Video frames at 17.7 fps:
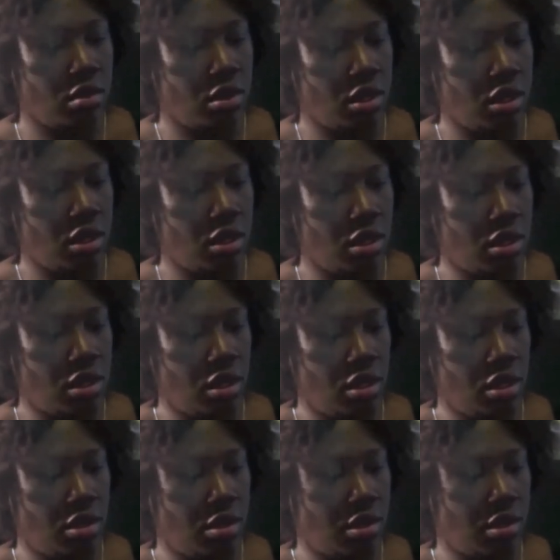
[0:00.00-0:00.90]
and then
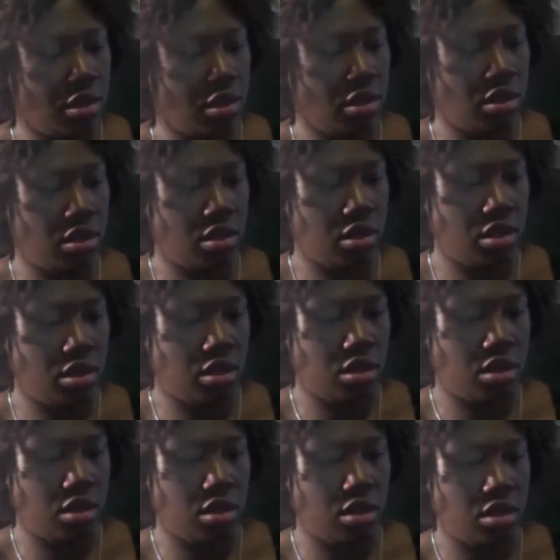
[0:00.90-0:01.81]
here
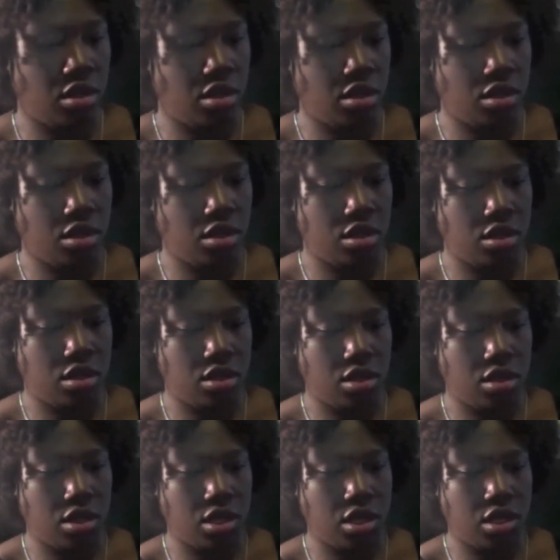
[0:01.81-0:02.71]
I
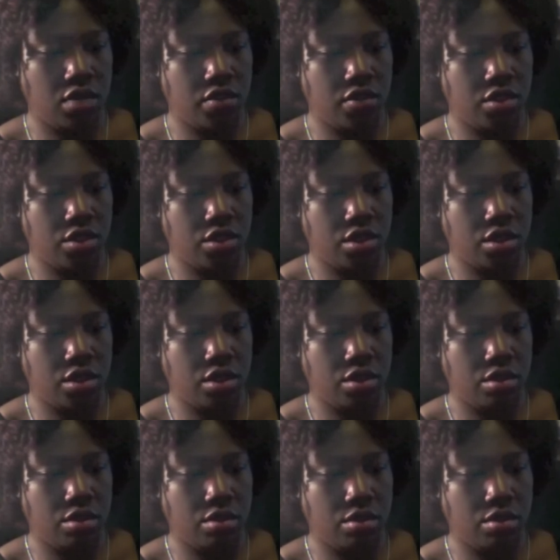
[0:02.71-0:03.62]
can even show
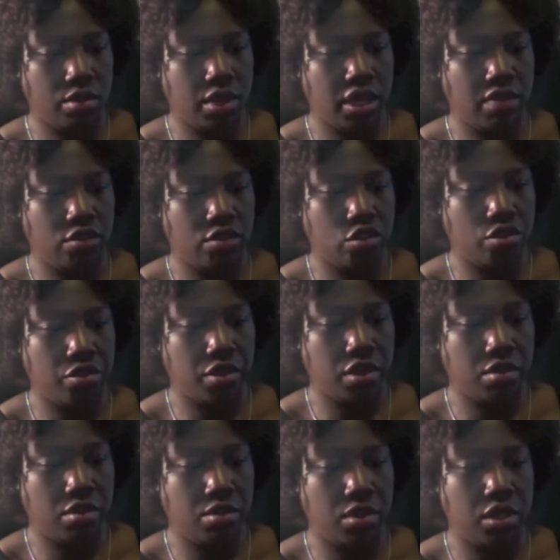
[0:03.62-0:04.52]
where I've
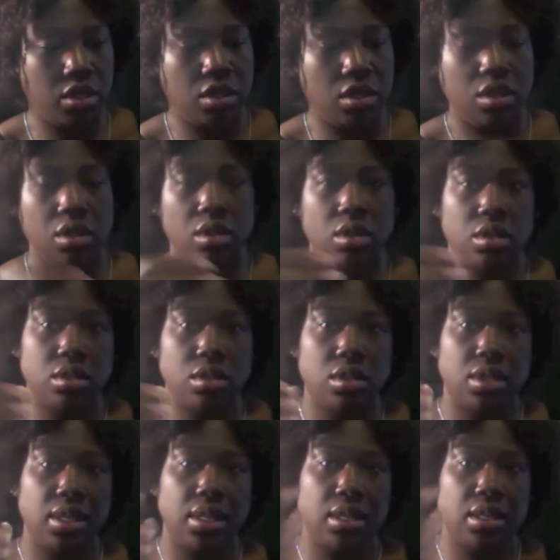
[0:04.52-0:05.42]
trimmed. So
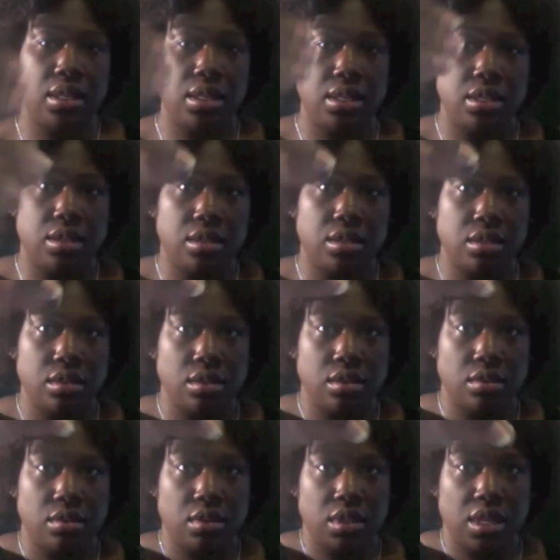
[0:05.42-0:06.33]
like this
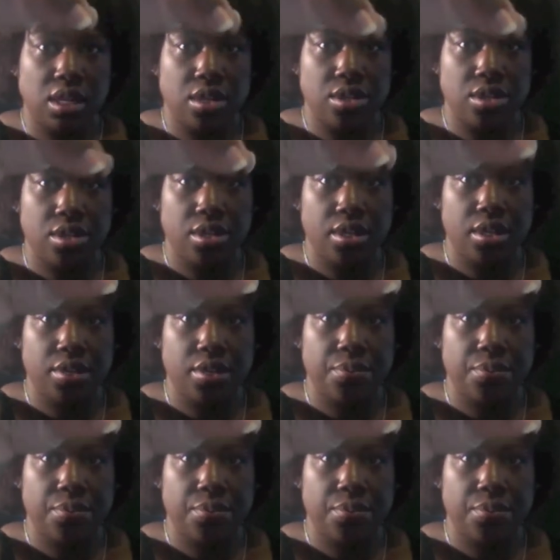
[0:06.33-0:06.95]
was actually